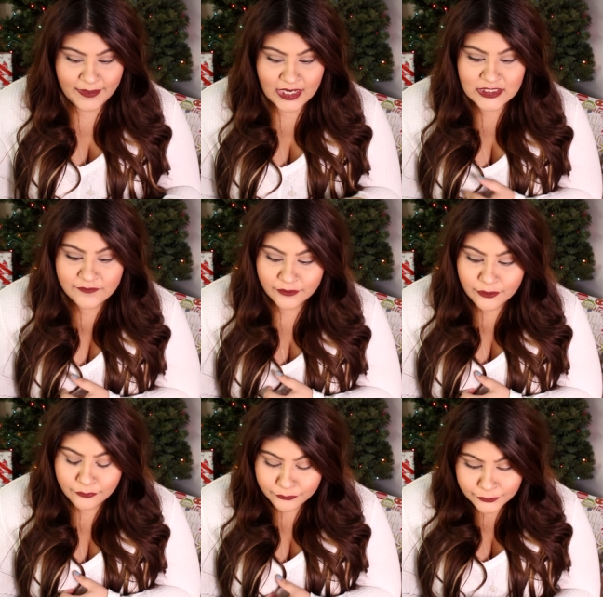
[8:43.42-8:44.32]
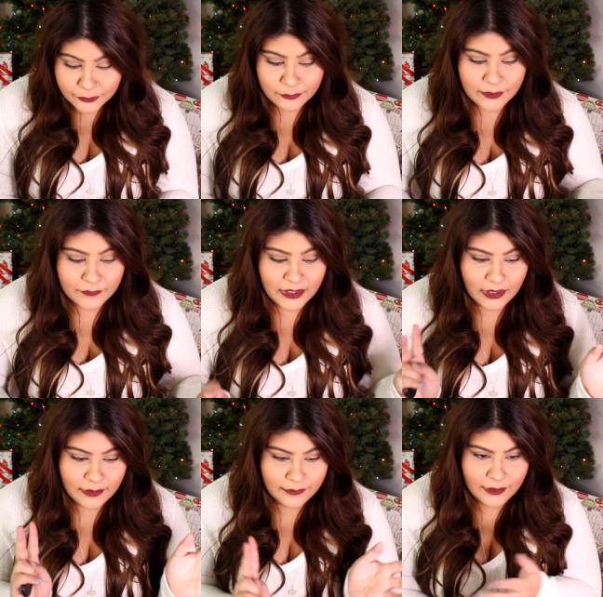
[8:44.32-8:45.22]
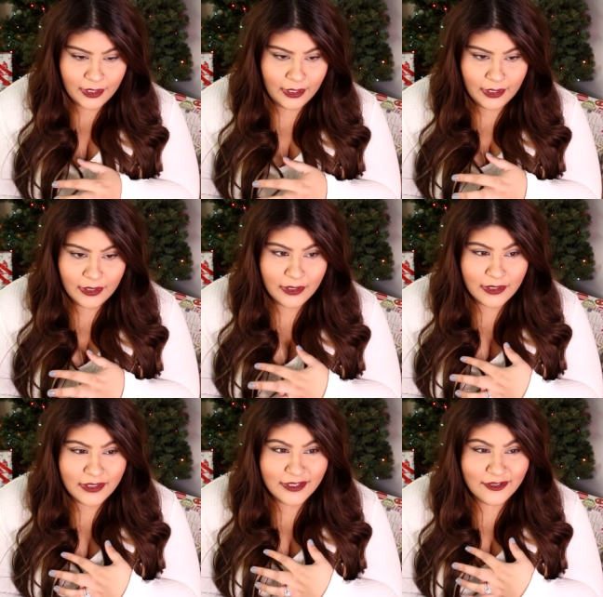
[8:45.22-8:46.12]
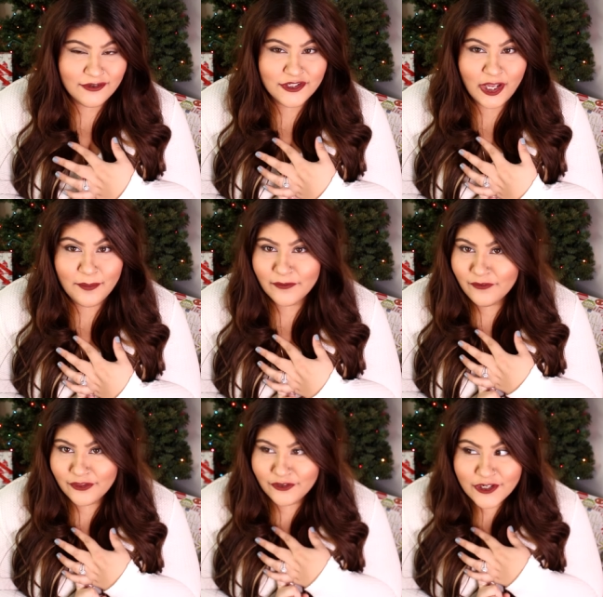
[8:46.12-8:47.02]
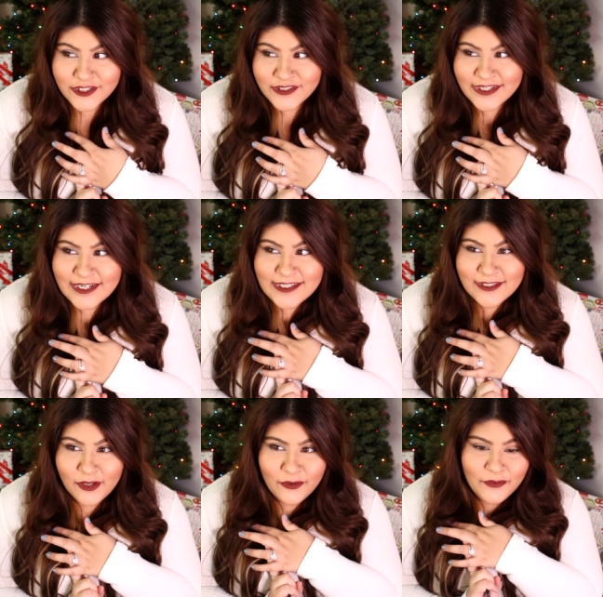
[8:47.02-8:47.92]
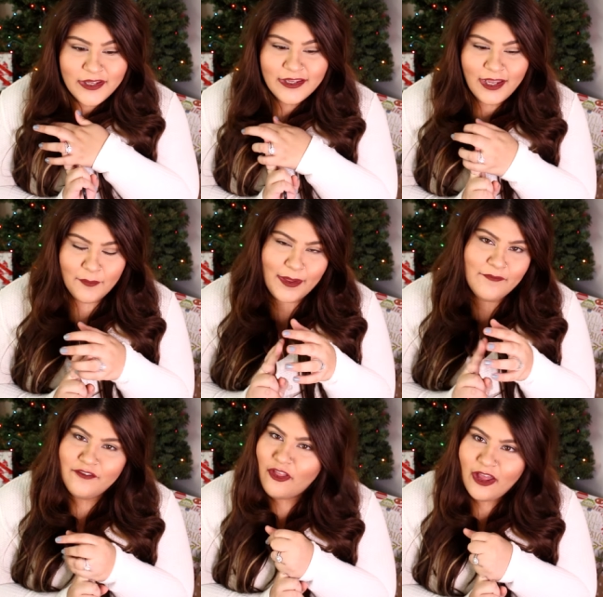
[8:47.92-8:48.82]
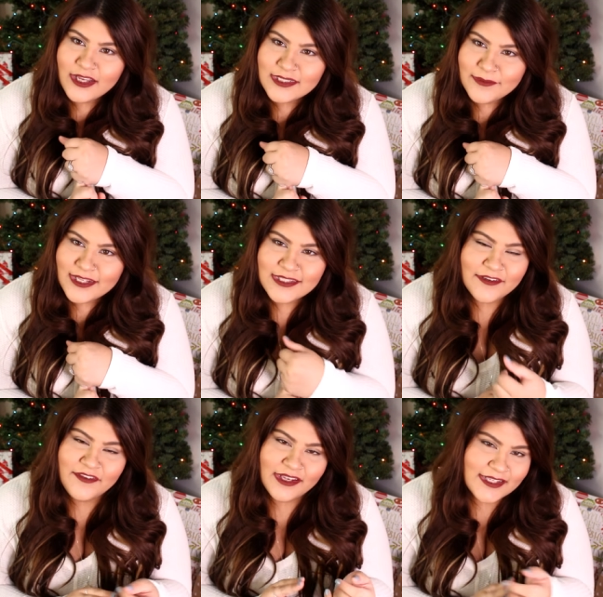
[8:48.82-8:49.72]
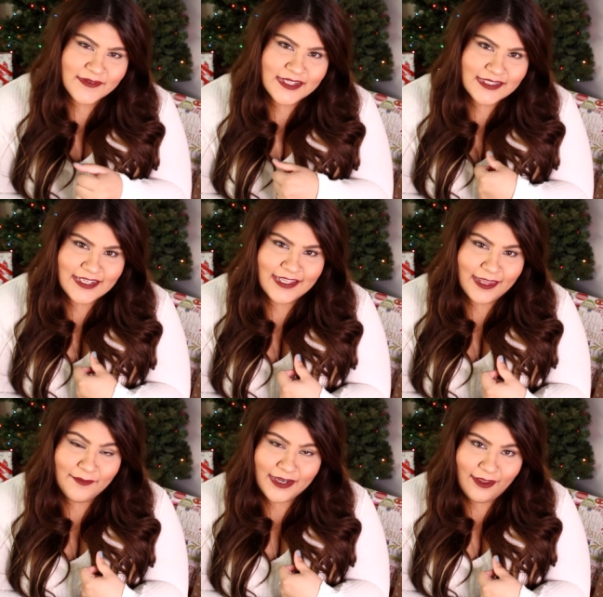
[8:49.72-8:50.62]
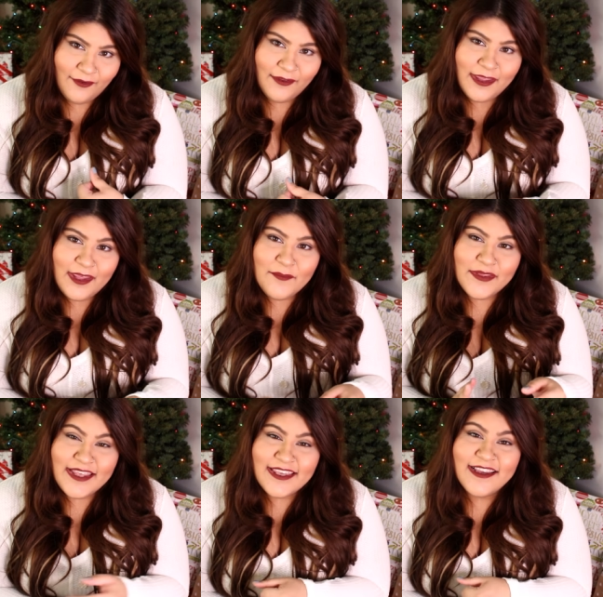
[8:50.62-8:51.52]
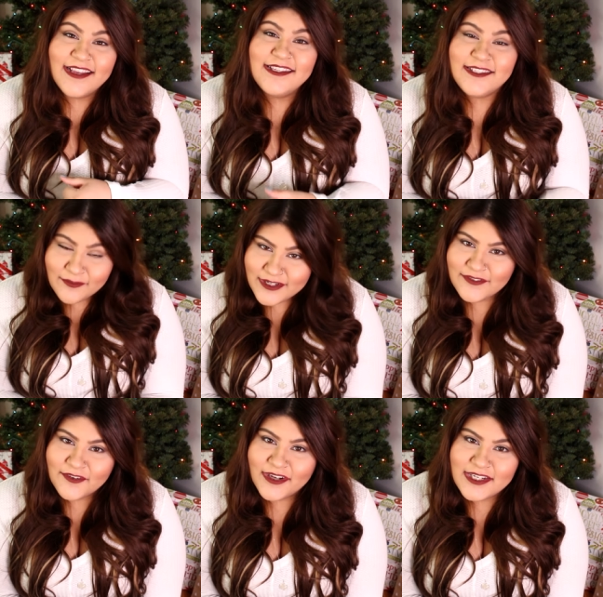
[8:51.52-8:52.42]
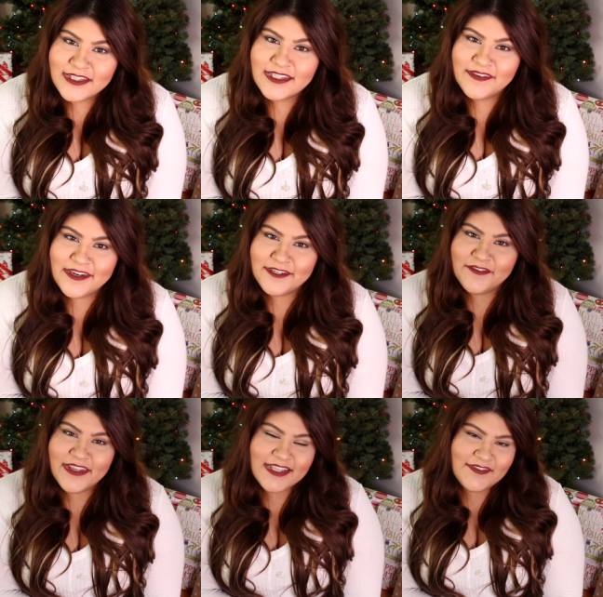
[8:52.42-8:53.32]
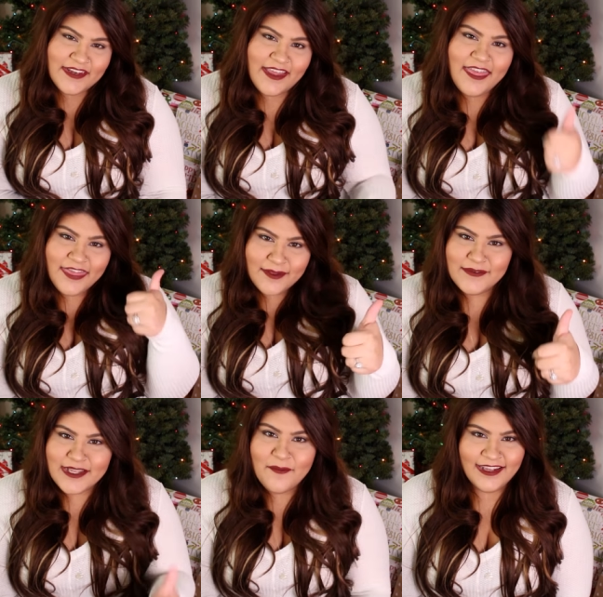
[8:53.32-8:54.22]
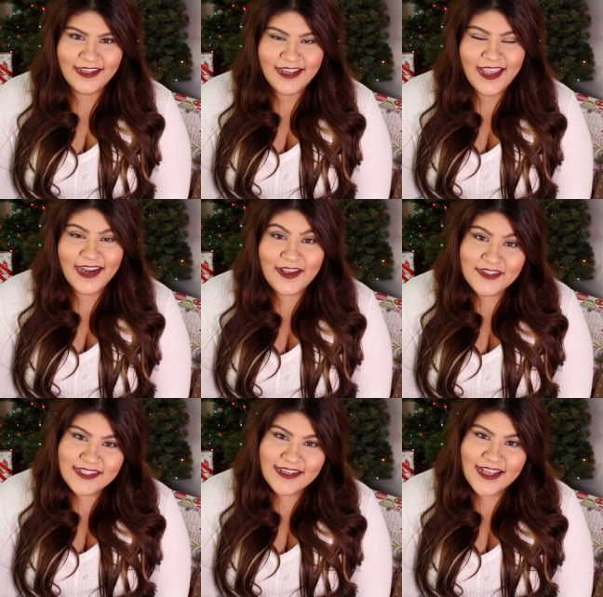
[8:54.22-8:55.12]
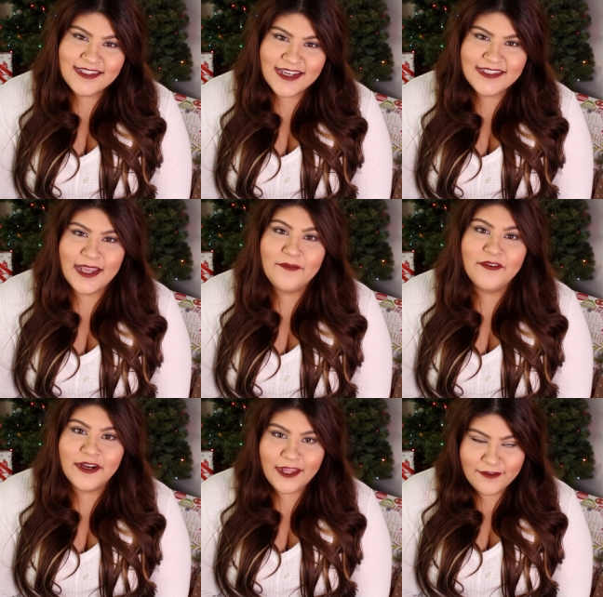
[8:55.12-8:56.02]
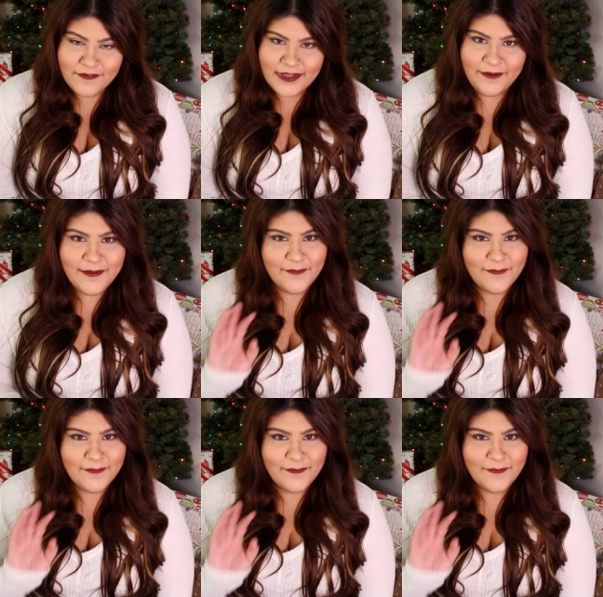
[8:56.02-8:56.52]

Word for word: paint for her room and we got to uh, go shopping for the nursery. So I might vlog some of that stuff. If you guys want to see it, let me know. But thank you guys so much for watching this video. Don't forget this video a thumbs up. And I will see you guys next time for another video.